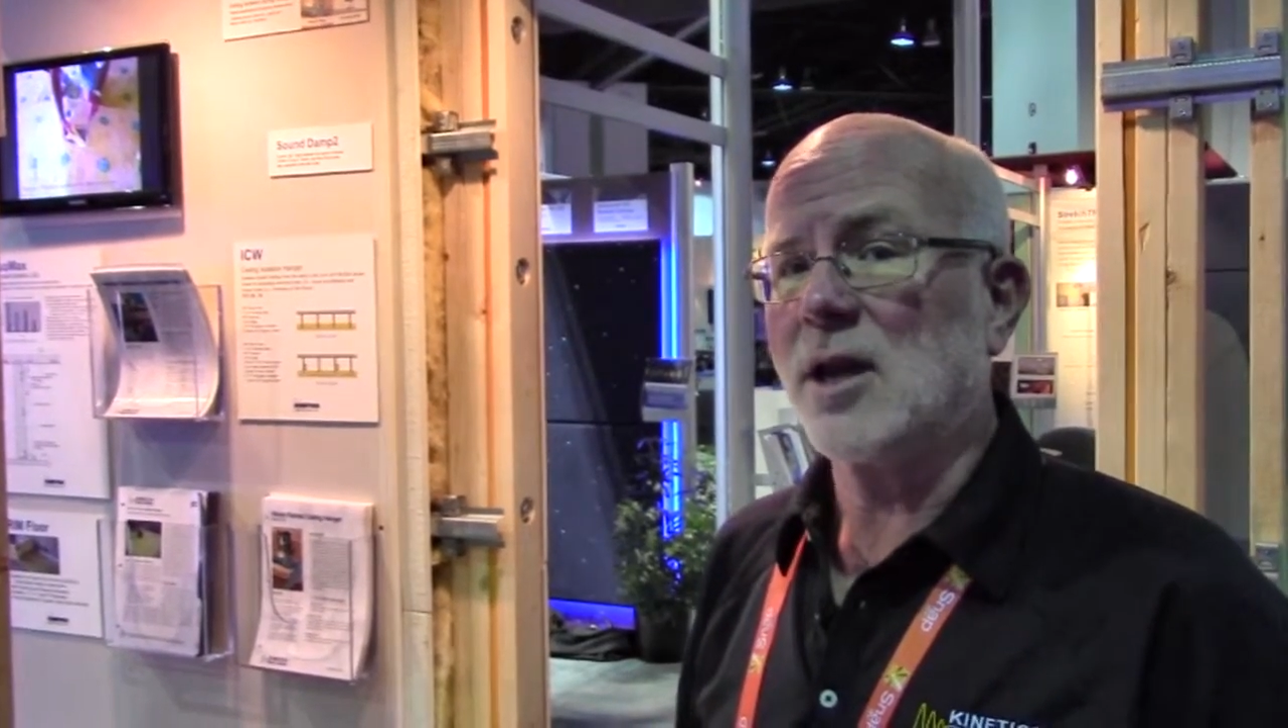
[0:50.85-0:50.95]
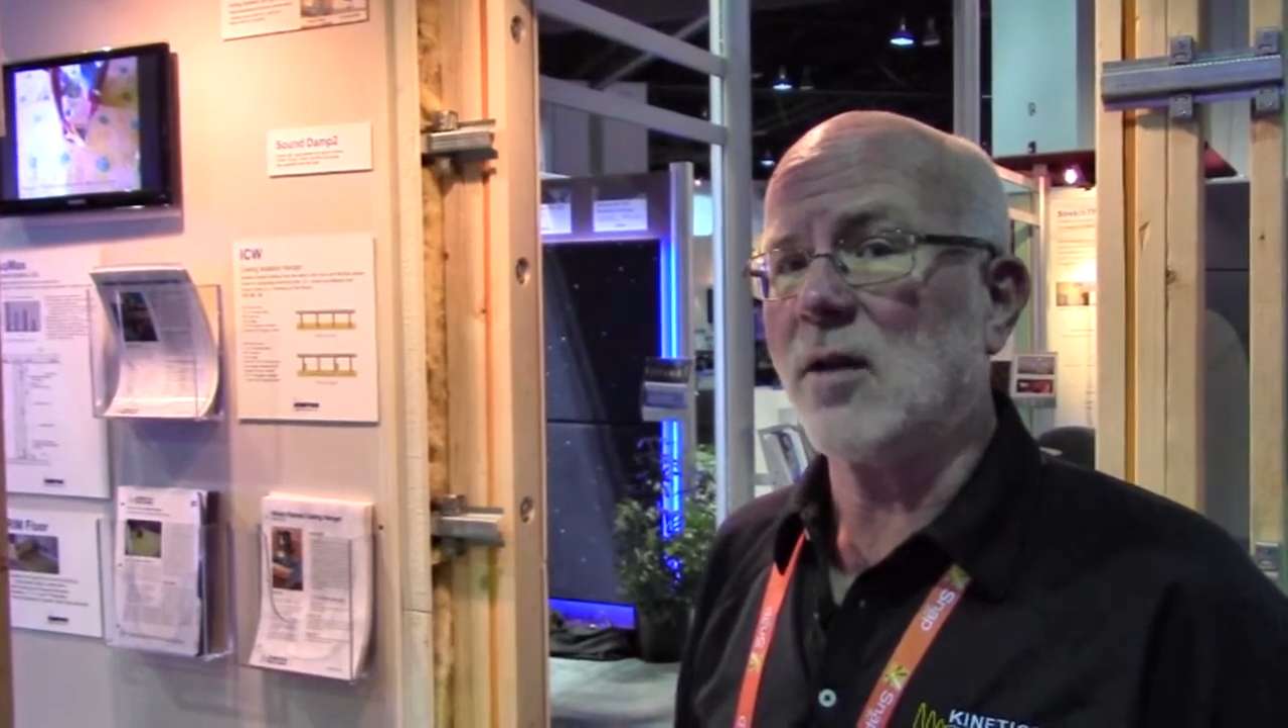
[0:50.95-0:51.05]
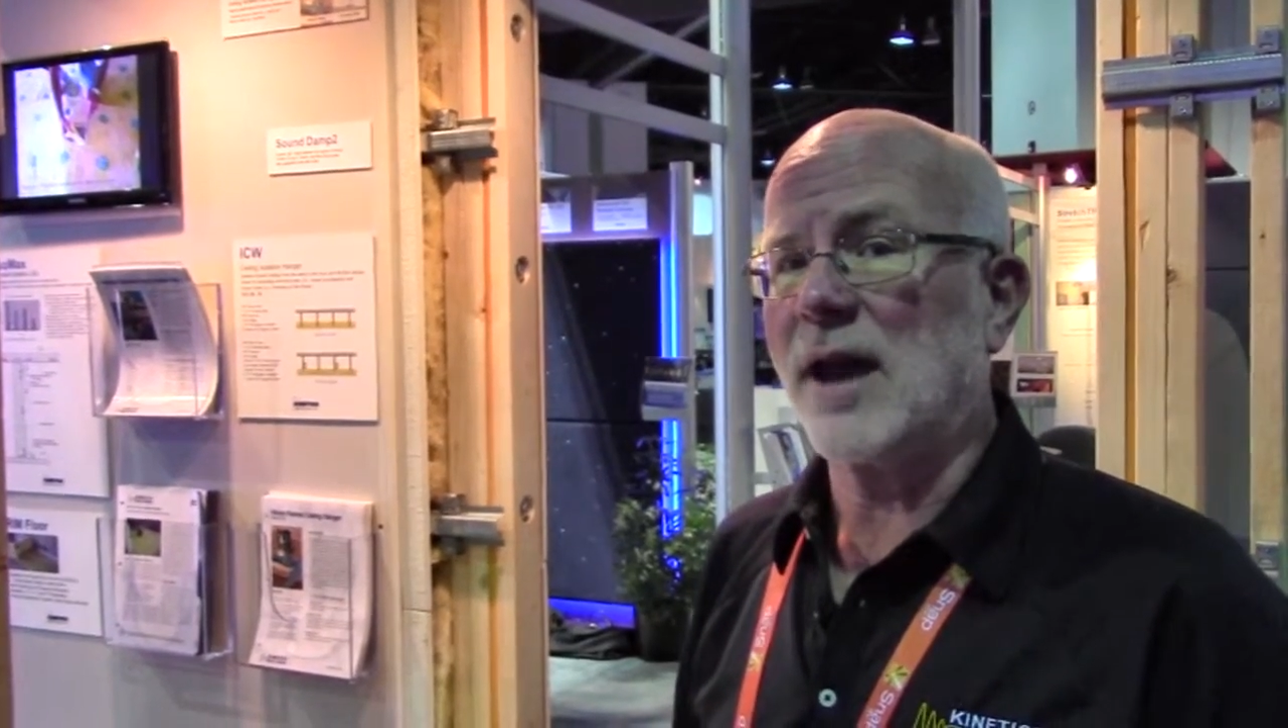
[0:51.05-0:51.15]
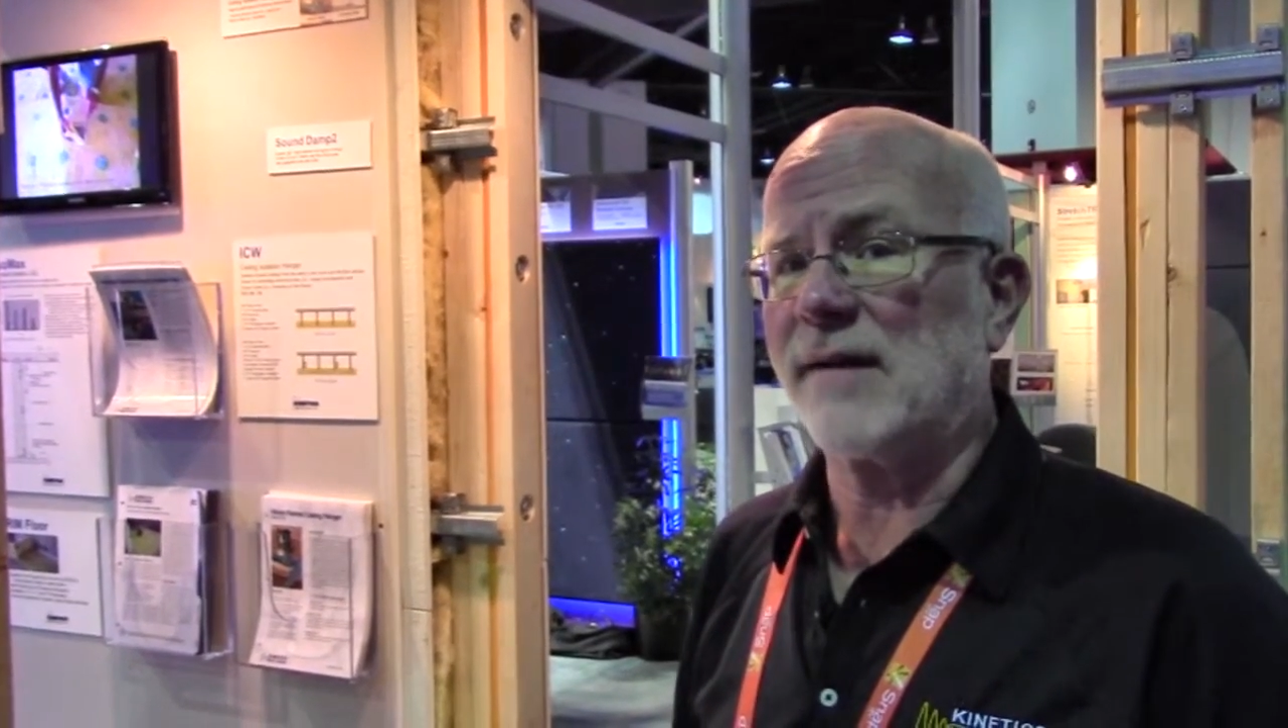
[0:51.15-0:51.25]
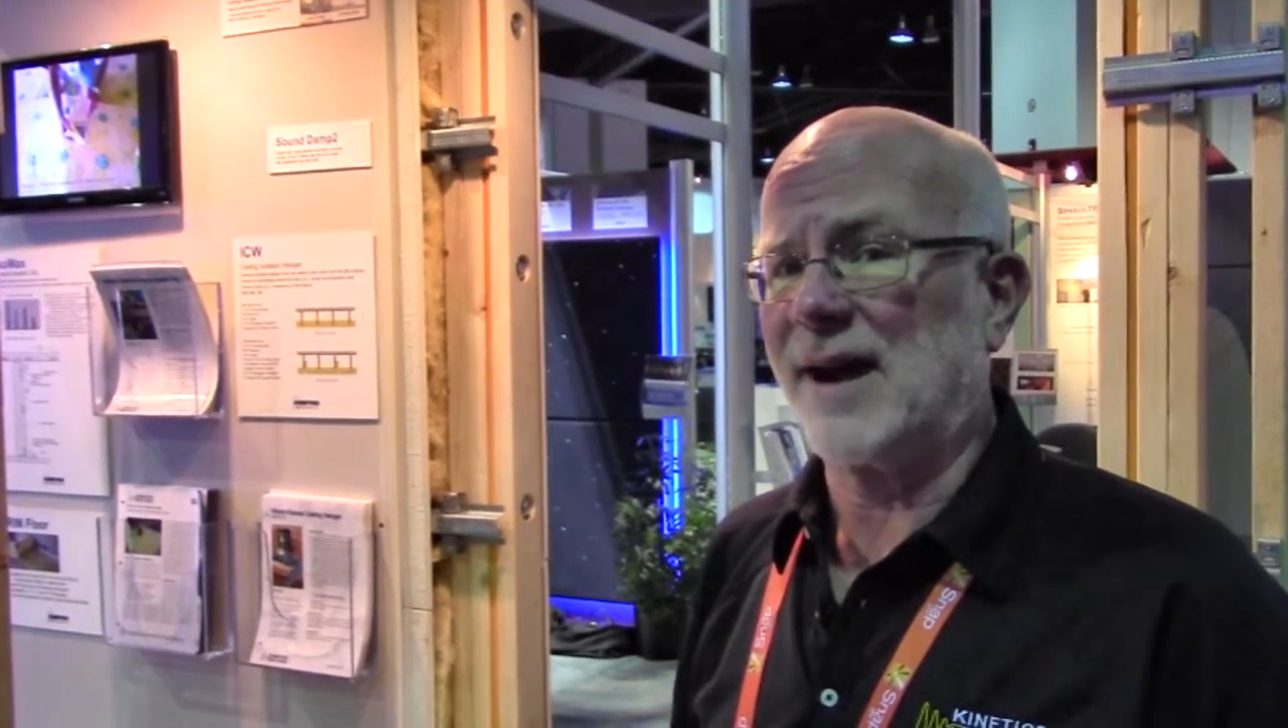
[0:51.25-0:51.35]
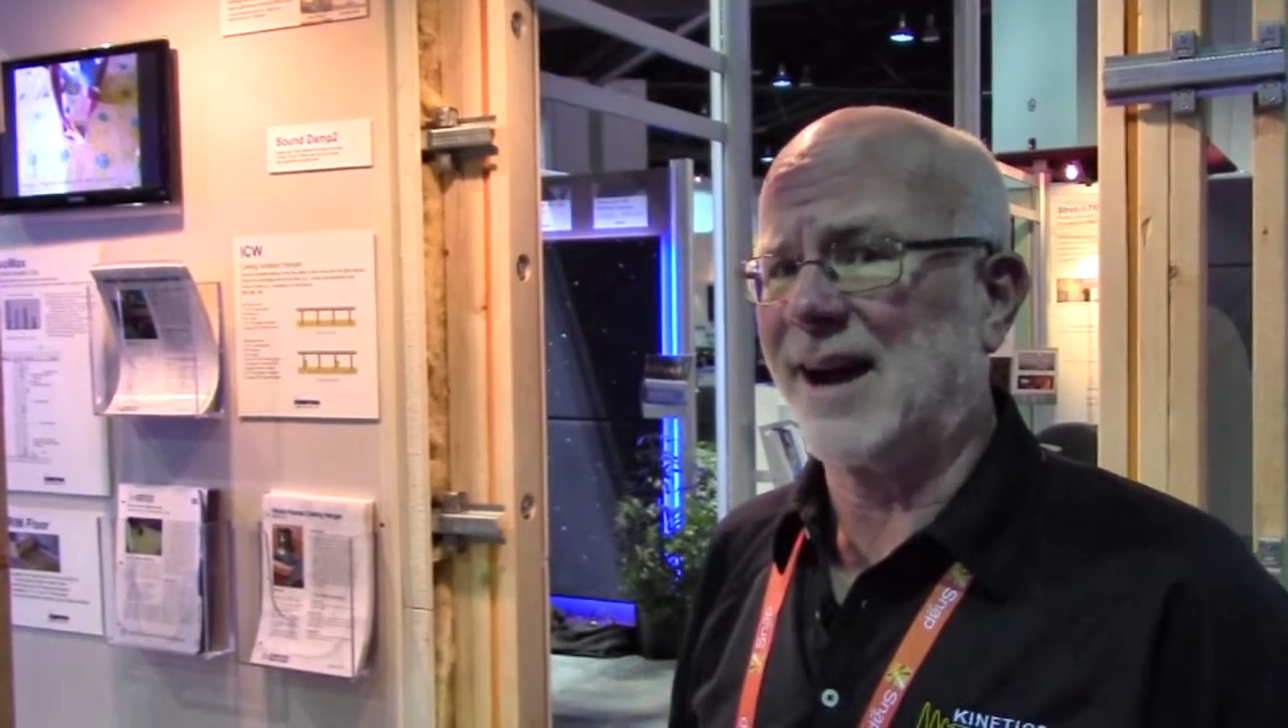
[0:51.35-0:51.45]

you have a